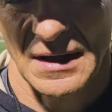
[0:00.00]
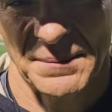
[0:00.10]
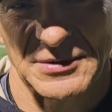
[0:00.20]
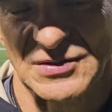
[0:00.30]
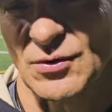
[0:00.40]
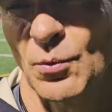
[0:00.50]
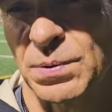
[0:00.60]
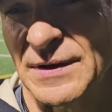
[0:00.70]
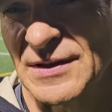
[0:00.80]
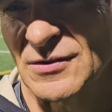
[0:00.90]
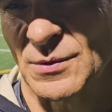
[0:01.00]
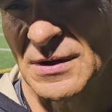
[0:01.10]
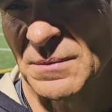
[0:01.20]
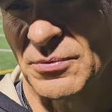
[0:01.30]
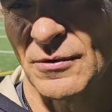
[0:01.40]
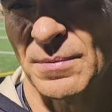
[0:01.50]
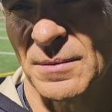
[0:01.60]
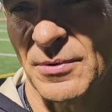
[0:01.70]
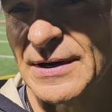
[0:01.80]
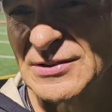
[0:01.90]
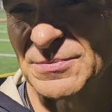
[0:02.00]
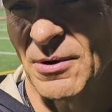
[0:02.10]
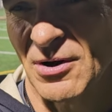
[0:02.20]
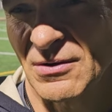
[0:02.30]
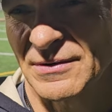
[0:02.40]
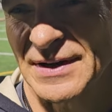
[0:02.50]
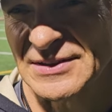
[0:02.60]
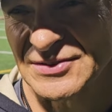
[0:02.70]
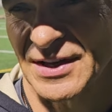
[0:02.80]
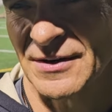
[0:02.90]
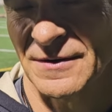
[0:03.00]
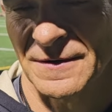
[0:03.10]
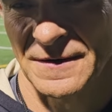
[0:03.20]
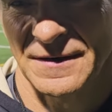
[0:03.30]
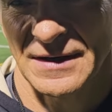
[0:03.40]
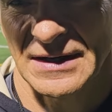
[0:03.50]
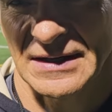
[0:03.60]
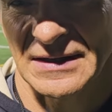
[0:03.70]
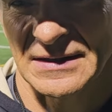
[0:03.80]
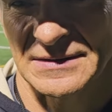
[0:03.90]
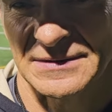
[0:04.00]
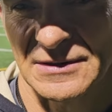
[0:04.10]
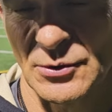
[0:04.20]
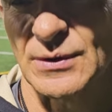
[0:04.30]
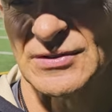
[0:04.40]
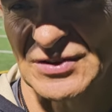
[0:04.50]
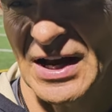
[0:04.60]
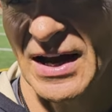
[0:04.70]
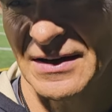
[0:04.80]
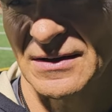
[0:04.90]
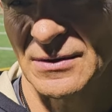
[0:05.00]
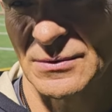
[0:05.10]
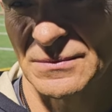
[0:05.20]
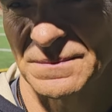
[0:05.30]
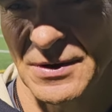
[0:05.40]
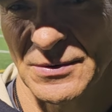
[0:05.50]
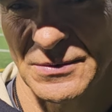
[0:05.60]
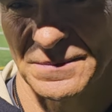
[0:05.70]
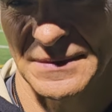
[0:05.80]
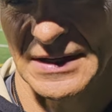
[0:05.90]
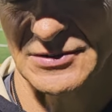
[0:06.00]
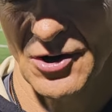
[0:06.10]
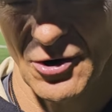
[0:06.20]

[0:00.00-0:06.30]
I've been so pleased with the improvement of Brady Small at center. Uh, Lucas Scott, who who has